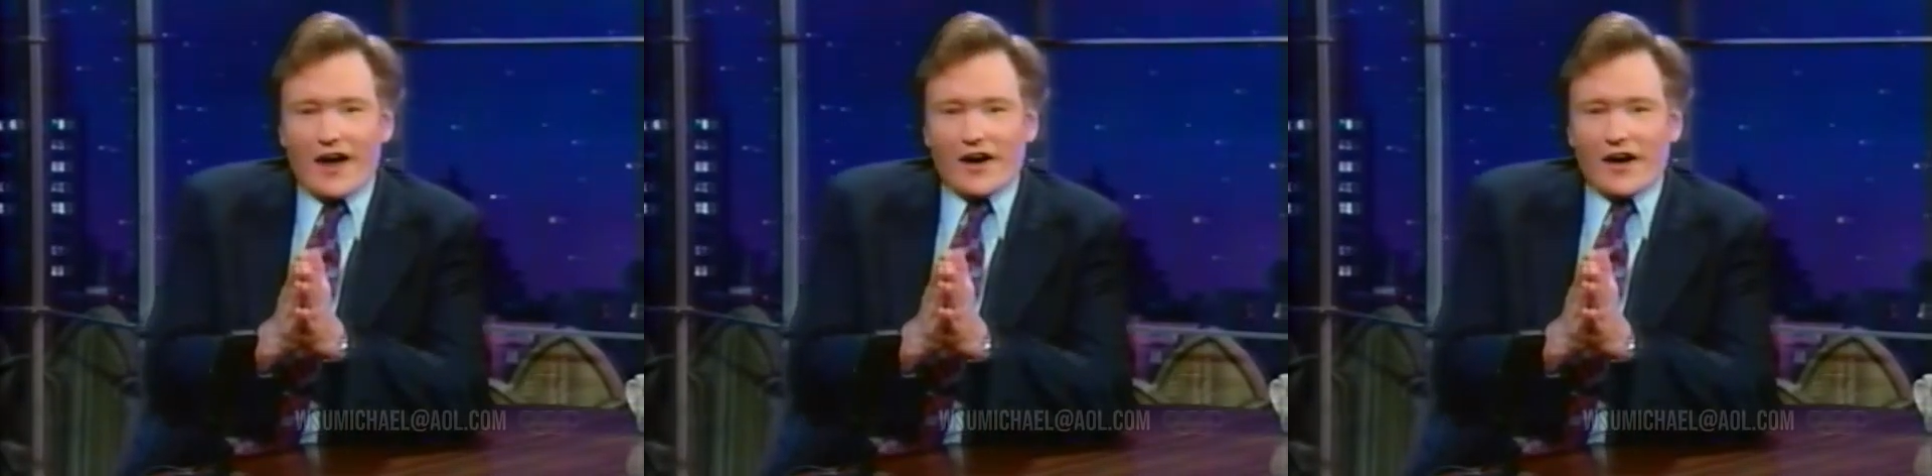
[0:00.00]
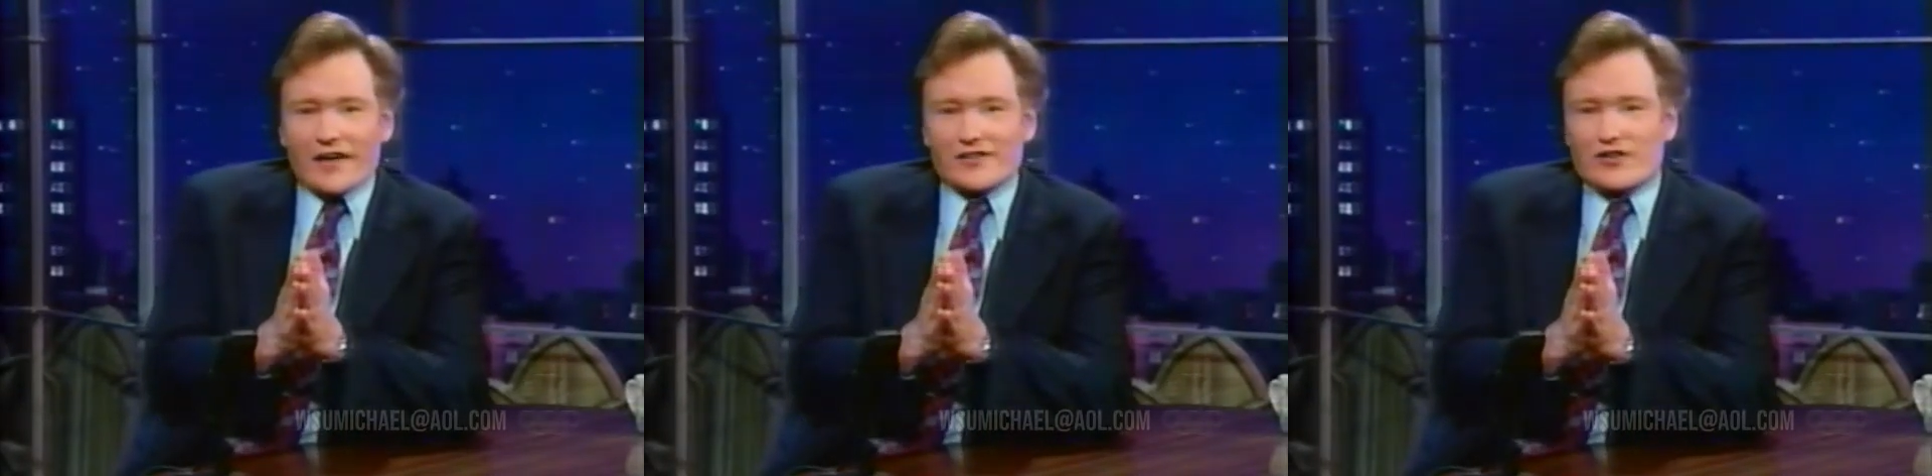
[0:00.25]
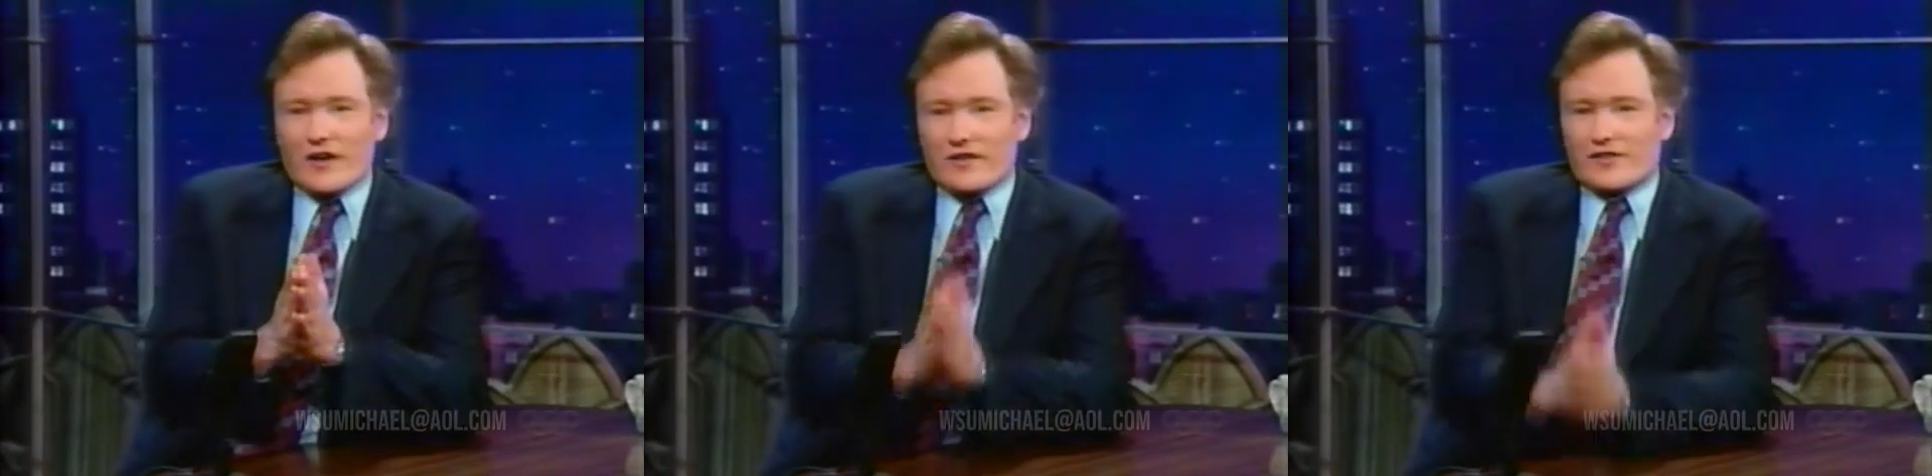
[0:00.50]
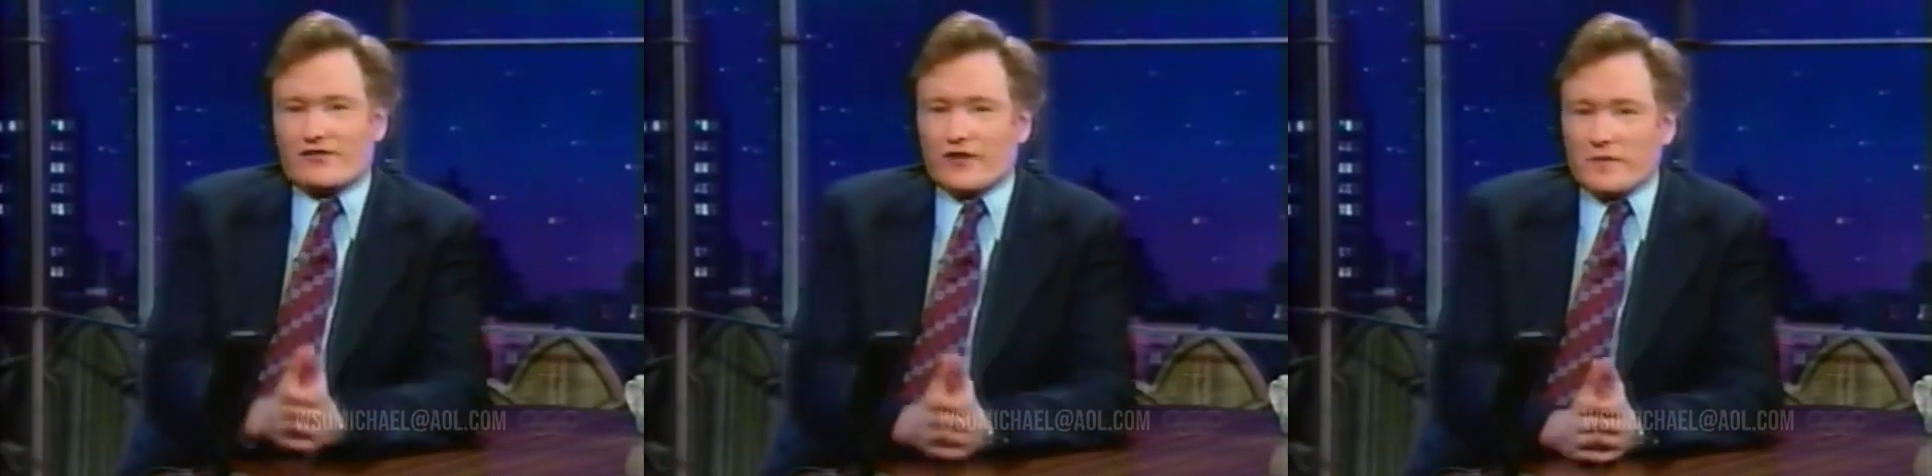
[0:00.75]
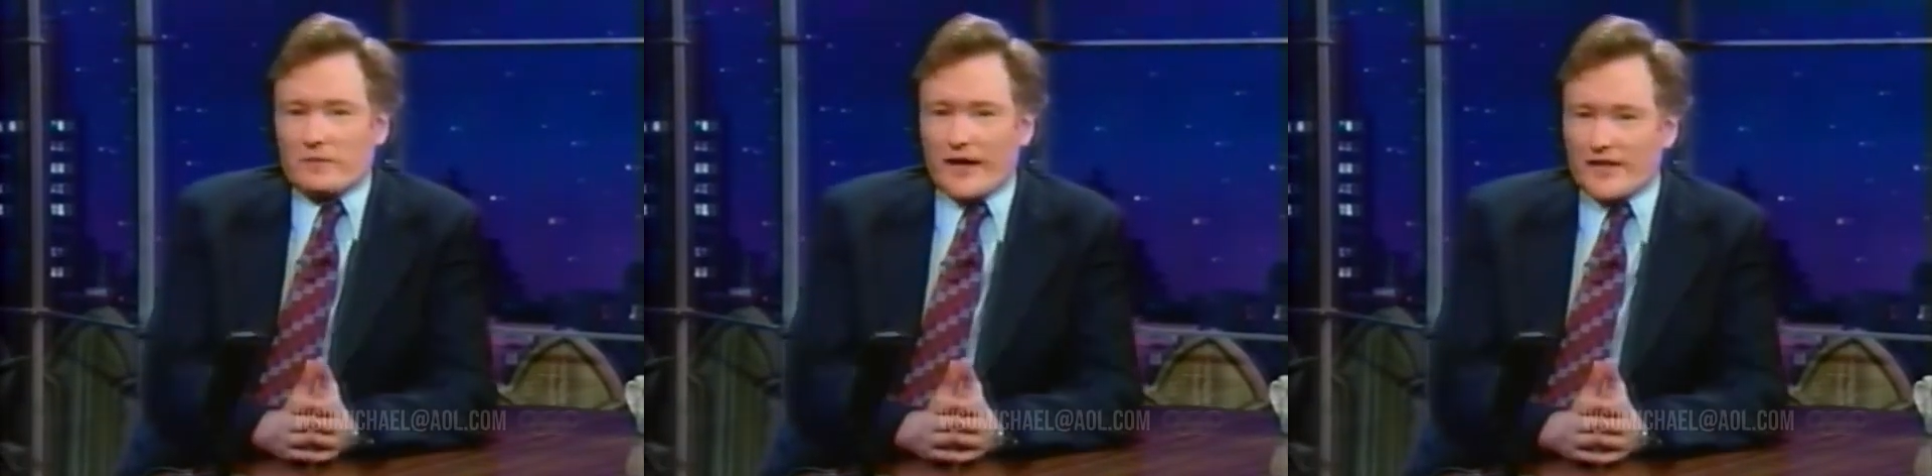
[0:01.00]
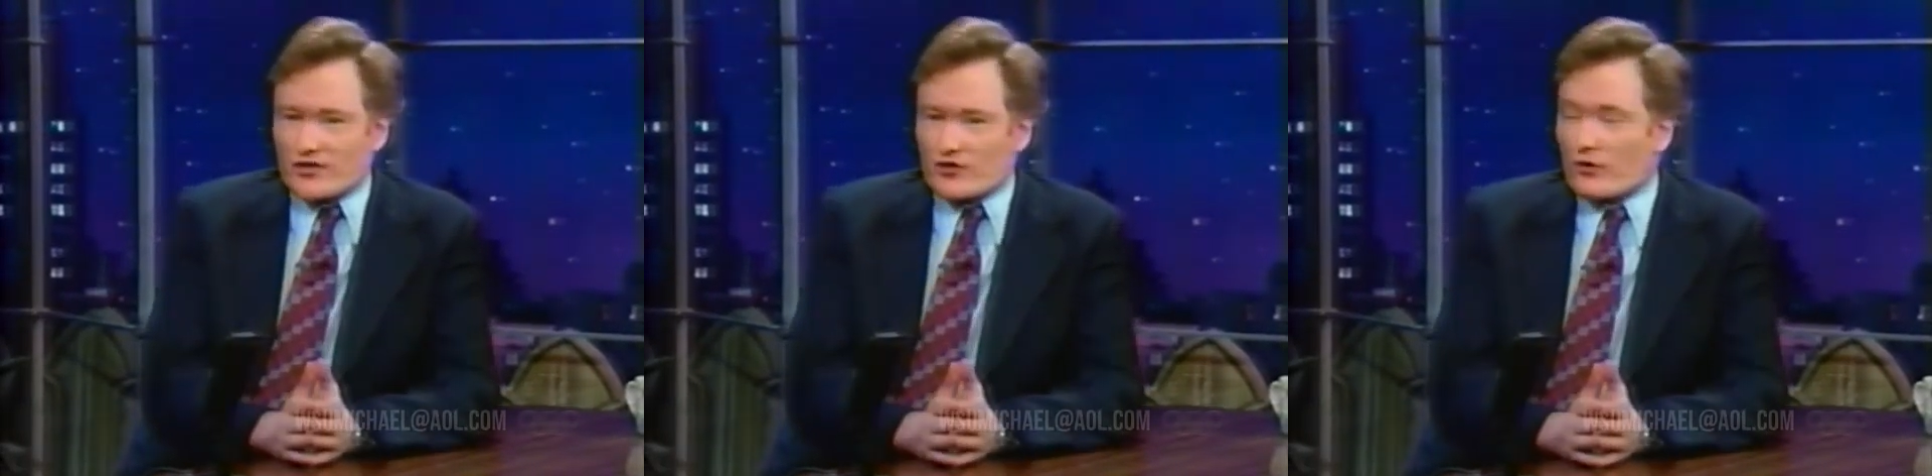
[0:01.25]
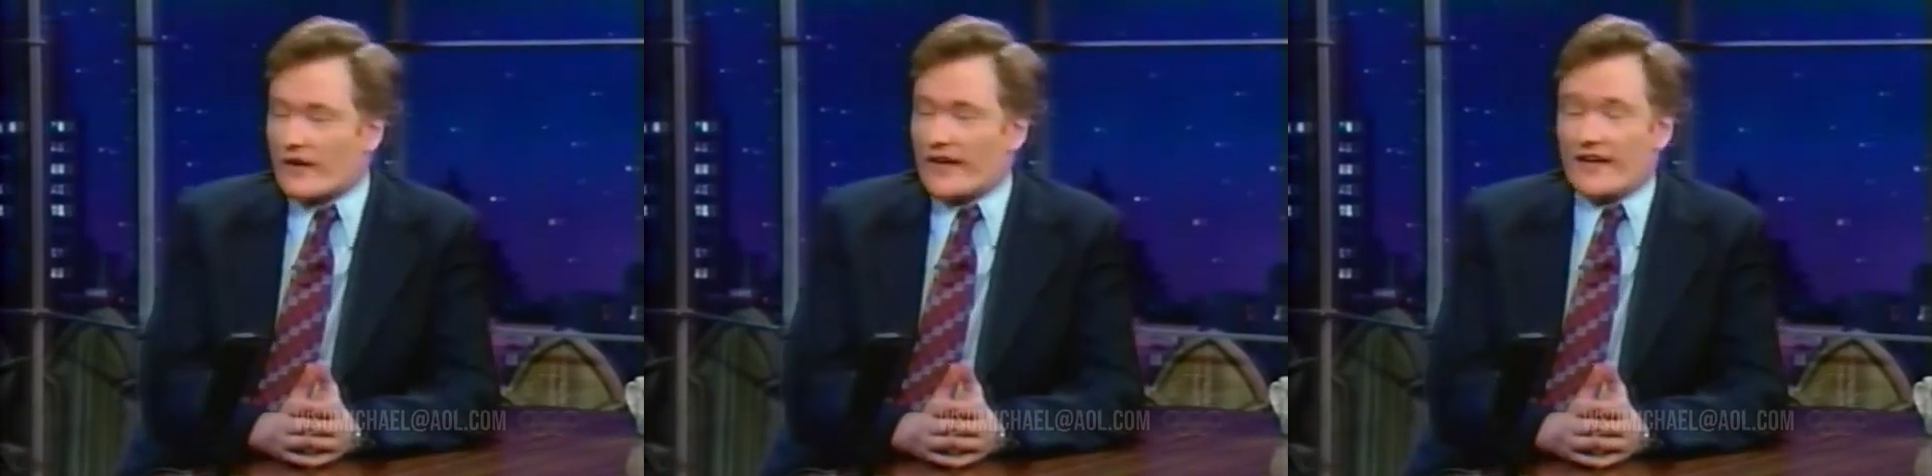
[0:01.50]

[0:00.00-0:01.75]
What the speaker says: I saw this front page story